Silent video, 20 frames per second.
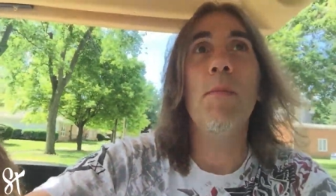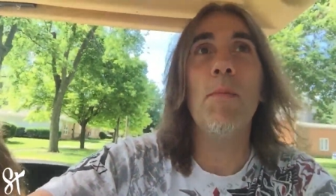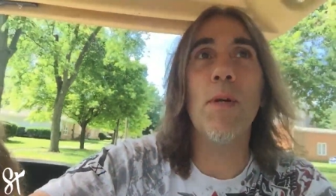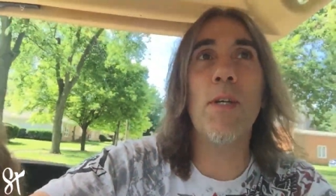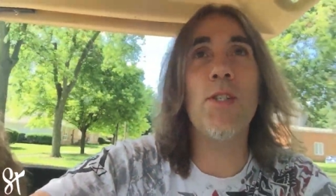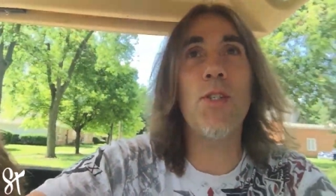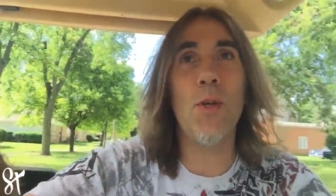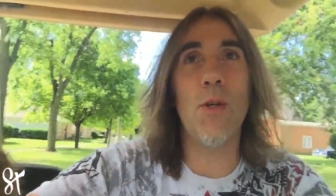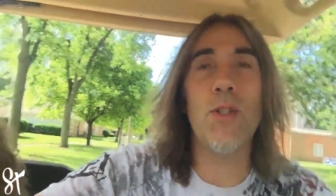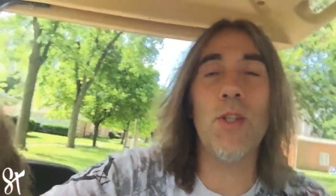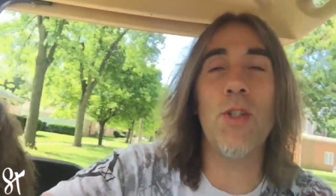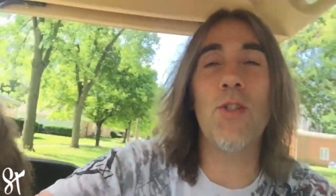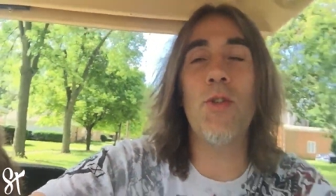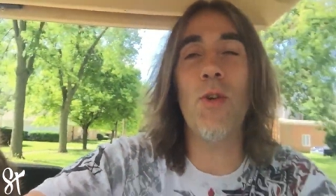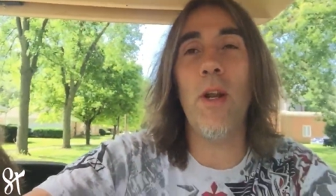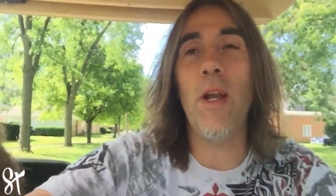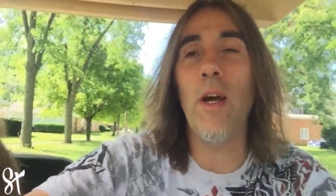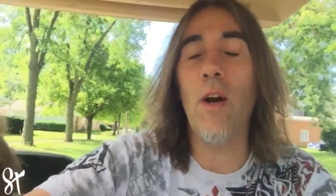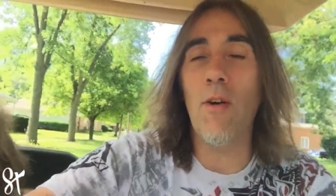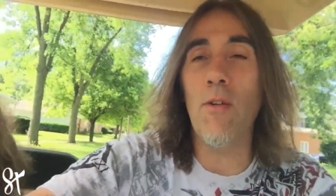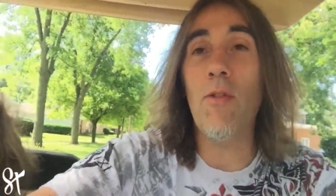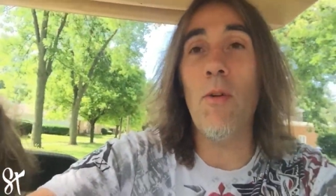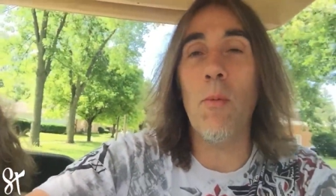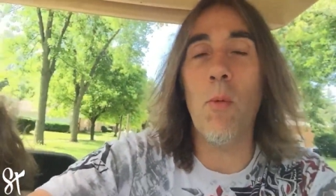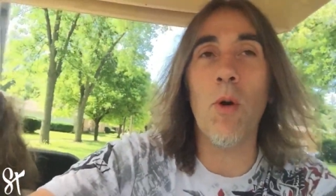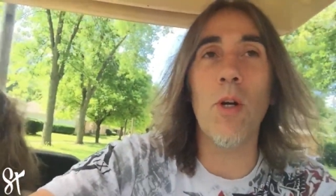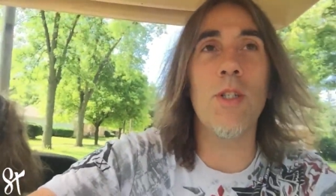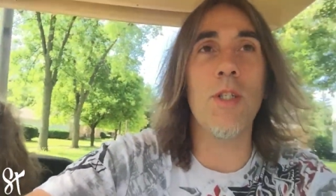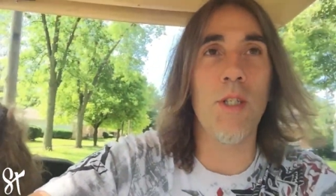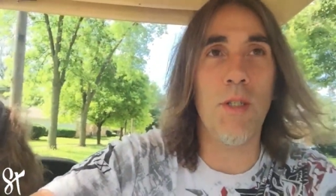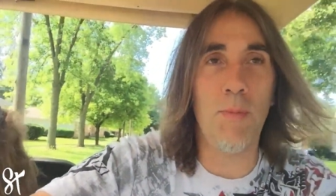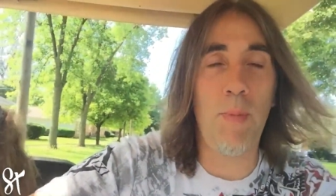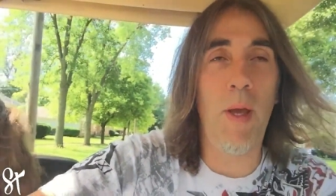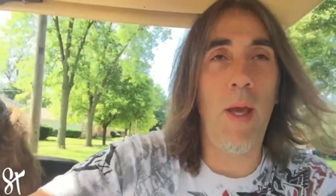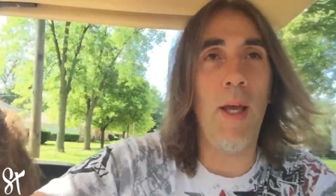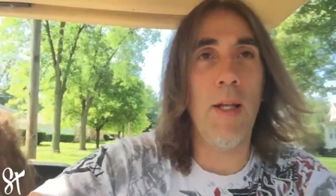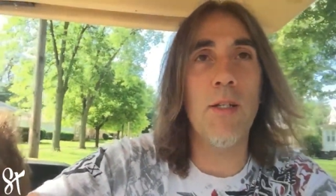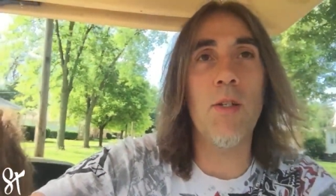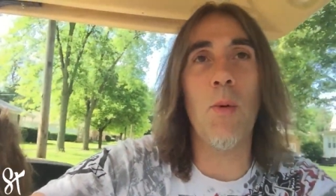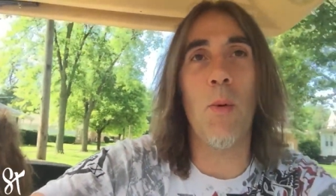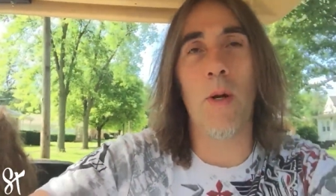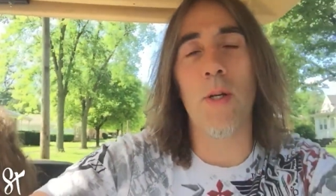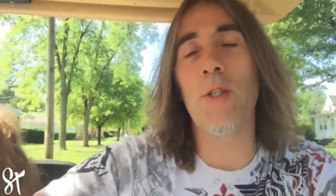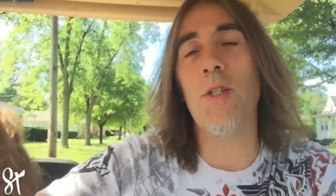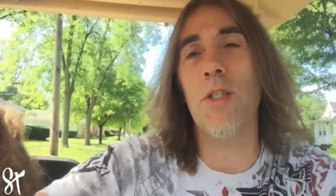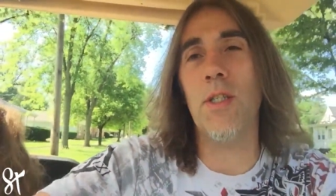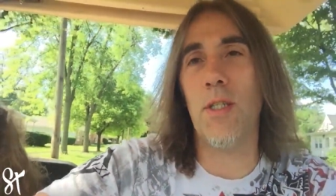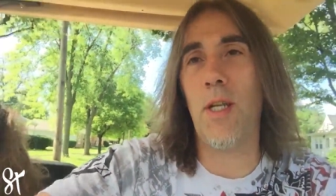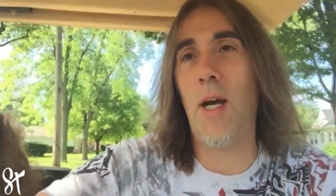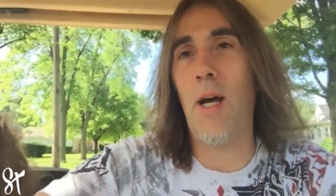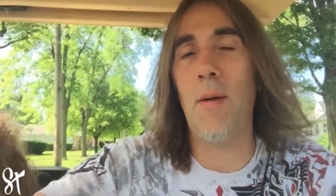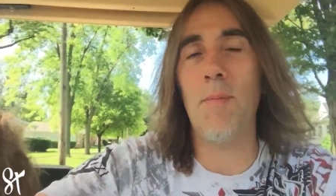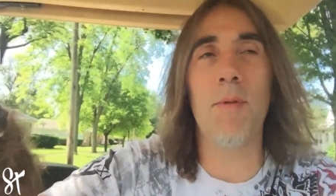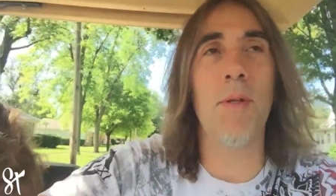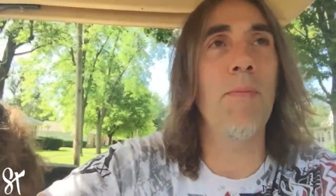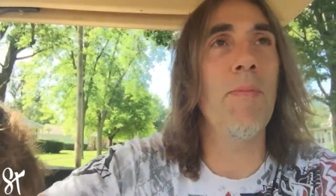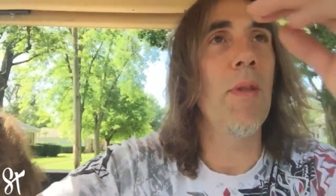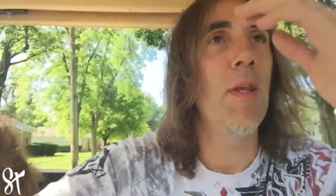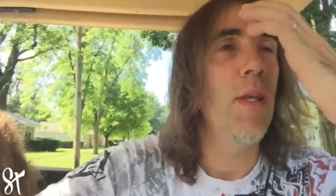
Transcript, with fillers: because there's a trail from where she's been to where she stopped.